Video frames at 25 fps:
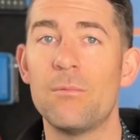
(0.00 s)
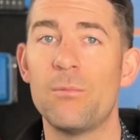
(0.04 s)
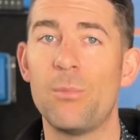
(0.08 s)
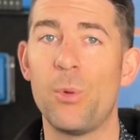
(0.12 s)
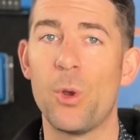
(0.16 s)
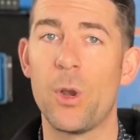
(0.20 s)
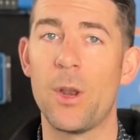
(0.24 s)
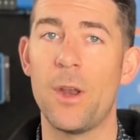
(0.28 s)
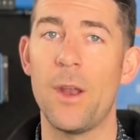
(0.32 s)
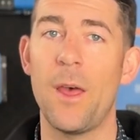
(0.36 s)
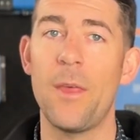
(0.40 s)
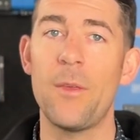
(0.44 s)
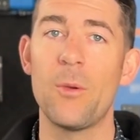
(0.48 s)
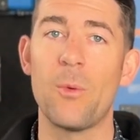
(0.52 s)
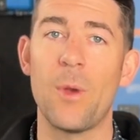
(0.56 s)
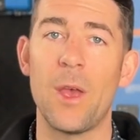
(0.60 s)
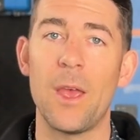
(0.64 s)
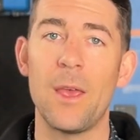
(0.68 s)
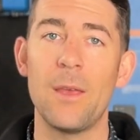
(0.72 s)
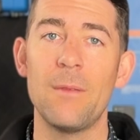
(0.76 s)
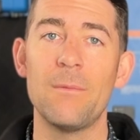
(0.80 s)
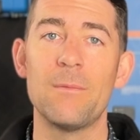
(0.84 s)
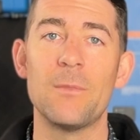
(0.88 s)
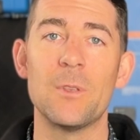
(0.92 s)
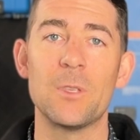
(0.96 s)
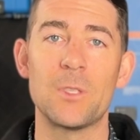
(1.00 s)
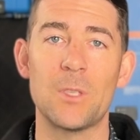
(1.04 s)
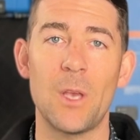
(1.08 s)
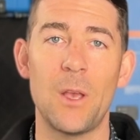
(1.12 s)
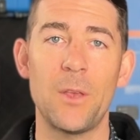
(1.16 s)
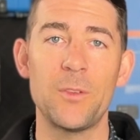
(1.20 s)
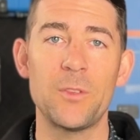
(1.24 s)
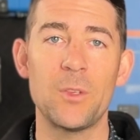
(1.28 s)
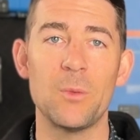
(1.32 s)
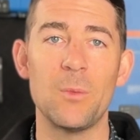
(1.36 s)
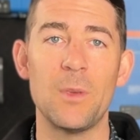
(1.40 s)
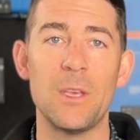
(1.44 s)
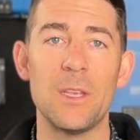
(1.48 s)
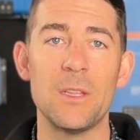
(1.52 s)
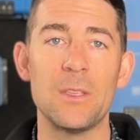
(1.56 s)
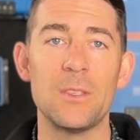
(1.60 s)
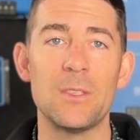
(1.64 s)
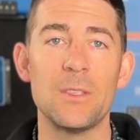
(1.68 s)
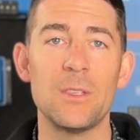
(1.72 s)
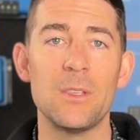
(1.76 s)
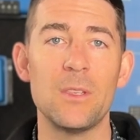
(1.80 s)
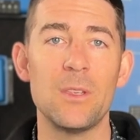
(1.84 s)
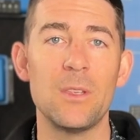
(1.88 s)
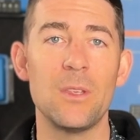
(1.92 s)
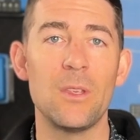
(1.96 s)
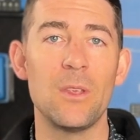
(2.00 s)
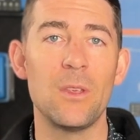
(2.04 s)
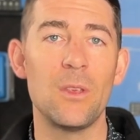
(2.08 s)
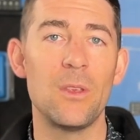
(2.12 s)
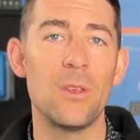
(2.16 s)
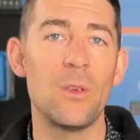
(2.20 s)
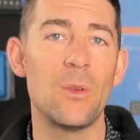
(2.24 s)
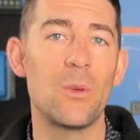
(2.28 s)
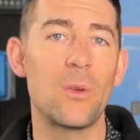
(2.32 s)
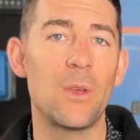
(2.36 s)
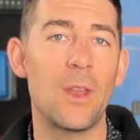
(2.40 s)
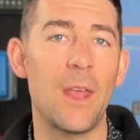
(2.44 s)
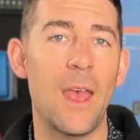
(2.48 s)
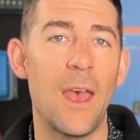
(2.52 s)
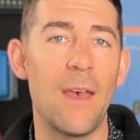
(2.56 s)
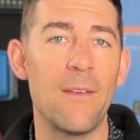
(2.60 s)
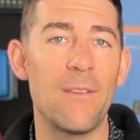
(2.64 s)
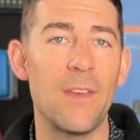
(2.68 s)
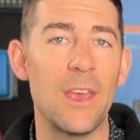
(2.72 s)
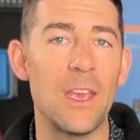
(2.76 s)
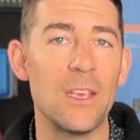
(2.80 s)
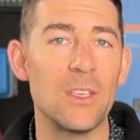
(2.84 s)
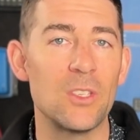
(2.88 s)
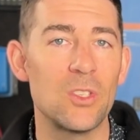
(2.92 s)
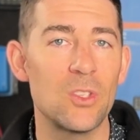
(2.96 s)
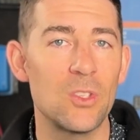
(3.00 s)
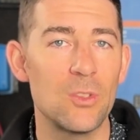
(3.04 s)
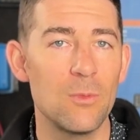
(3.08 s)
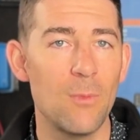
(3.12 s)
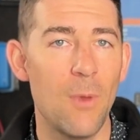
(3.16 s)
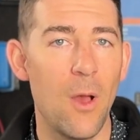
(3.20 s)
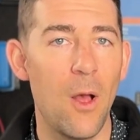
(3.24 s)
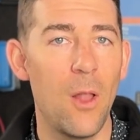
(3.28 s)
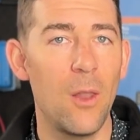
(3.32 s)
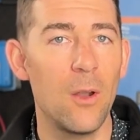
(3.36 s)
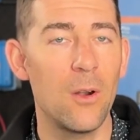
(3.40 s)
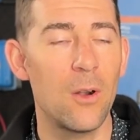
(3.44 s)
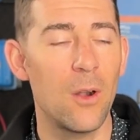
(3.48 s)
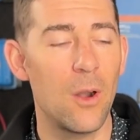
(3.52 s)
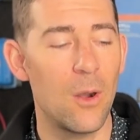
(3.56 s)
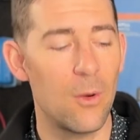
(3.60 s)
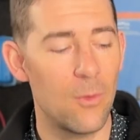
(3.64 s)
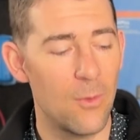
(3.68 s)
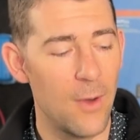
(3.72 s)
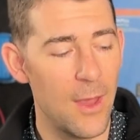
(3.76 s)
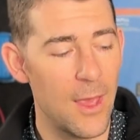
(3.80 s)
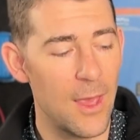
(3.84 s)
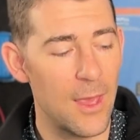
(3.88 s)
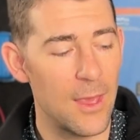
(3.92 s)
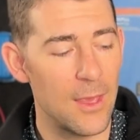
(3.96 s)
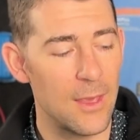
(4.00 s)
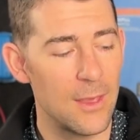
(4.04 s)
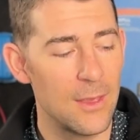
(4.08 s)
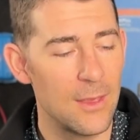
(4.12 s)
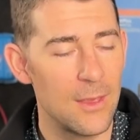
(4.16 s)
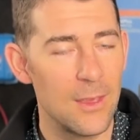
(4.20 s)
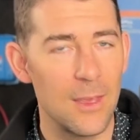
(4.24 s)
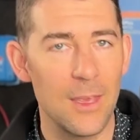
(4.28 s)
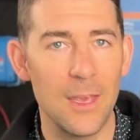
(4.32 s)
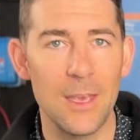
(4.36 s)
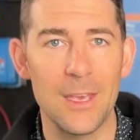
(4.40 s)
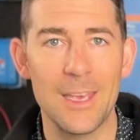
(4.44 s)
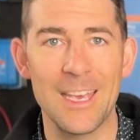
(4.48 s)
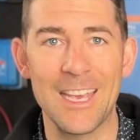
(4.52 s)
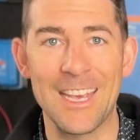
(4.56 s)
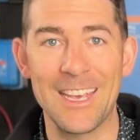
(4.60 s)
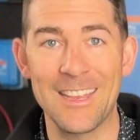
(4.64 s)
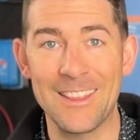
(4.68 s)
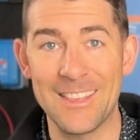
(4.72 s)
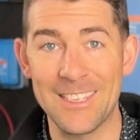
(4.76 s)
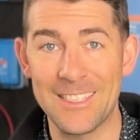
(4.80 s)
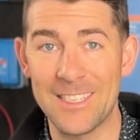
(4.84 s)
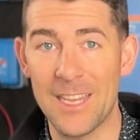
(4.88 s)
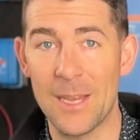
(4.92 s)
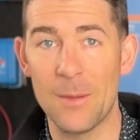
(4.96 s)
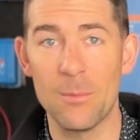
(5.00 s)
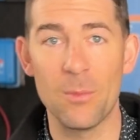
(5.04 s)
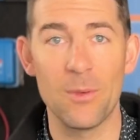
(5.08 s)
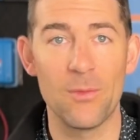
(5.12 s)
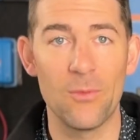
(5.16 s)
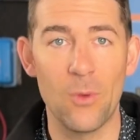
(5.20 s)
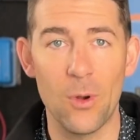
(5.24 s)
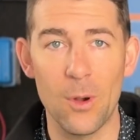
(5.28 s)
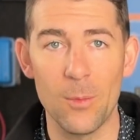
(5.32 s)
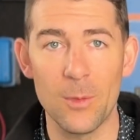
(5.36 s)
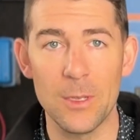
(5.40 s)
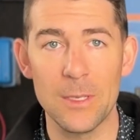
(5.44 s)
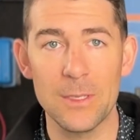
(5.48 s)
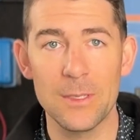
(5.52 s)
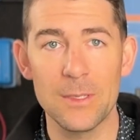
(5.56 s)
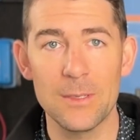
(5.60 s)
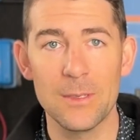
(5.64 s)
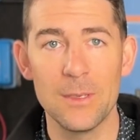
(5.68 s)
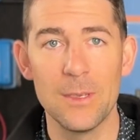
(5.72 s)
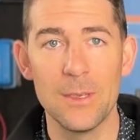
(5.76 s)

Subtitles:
Put another way, this also means you could have a smaller array and get the same performance.